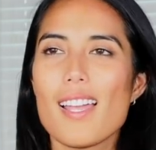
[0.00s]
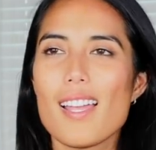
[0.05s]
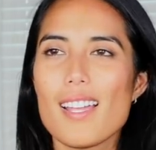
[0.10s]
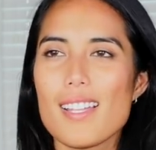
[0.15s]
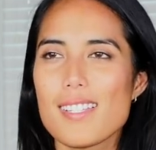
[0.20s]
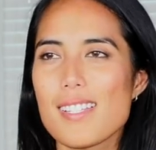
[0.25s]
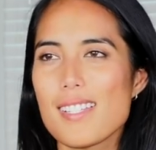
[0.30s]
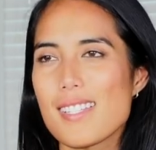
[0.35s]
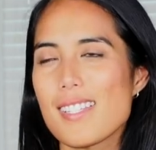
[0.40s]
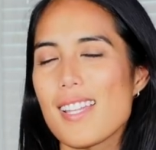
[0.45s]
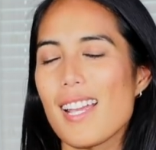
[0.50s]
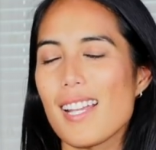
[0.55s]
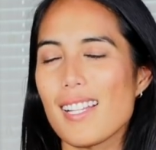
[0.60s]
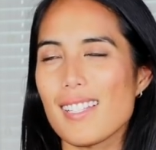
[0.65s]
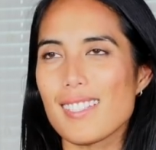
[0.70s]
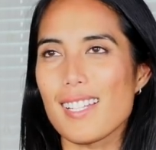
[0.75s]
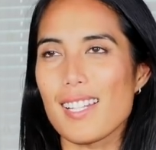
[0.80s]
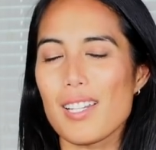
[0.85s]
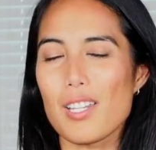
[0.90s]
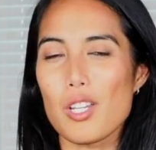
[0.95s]
it's
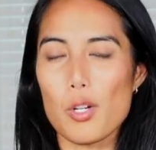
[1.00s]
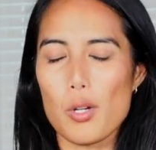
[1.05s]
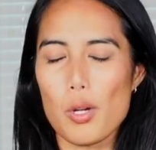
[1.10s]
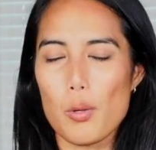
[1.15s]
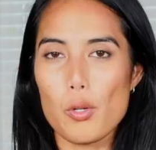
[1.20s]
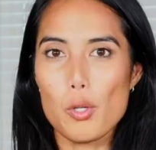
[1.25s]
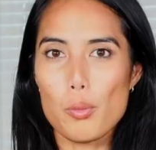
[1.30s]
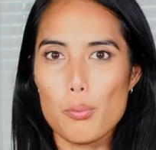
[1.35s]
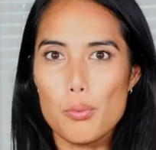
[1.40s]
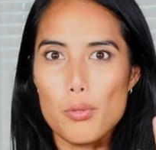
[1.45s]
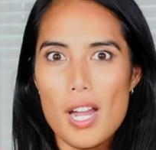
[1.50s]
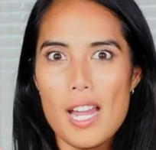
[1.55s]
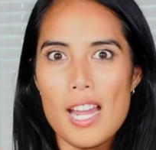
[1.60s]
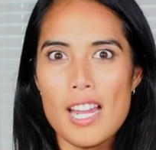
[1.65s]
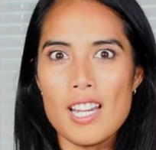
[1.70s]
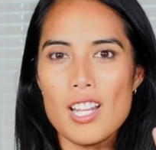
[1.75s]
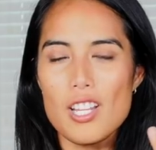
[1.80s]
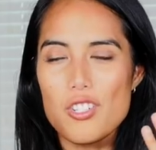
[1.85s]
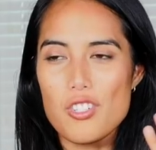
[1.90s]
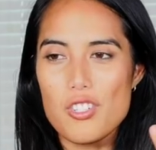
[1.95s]
insane. Like your
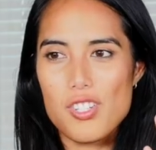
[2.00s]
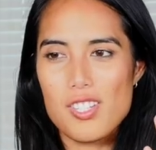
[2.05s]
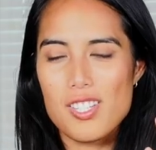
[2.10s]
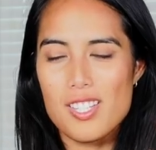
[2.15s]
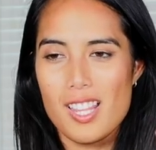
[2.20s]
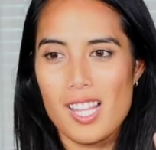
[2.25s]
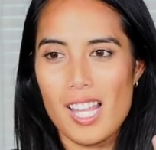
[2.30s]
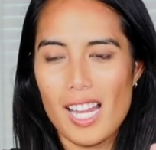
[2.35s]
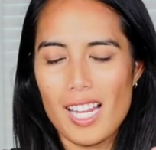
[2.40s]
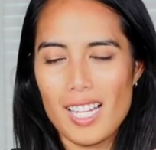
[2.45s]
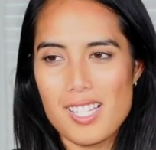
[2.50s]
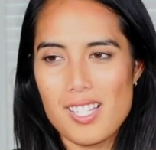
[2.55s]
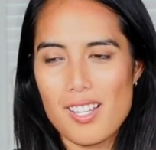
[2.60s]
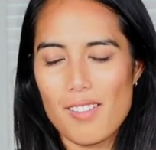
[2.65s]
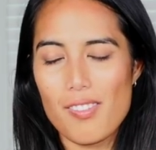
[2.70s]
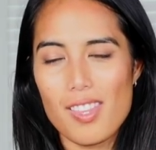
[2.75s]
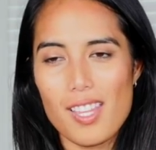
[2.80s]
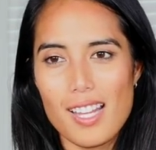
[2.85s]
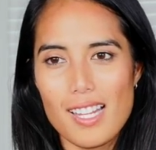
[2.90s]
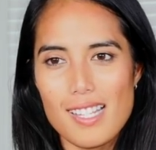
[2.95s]
brain just thinks
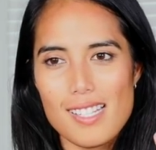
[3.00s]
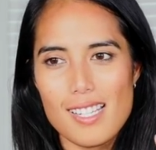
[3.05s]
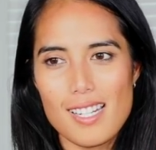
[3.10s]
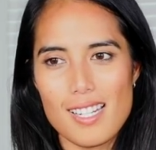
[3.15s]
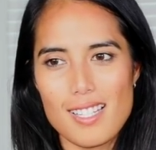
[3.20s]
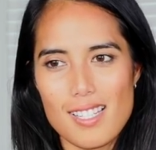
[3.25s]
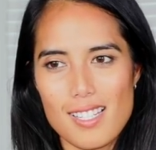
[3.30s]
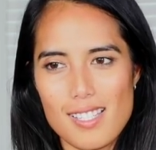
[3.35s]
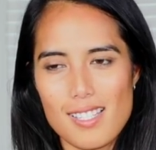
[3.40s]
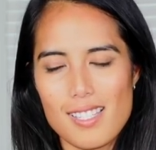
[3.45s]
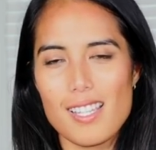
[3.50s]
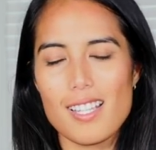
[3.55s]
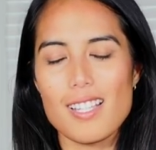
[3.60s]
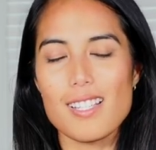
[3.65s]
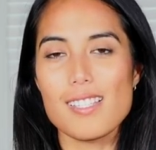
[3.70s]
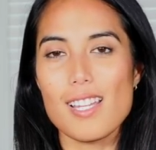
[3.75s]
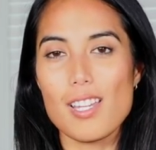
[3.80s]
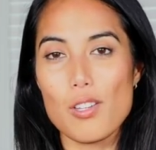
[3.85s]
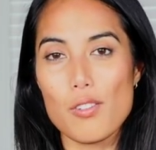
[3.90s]
of things and it does things that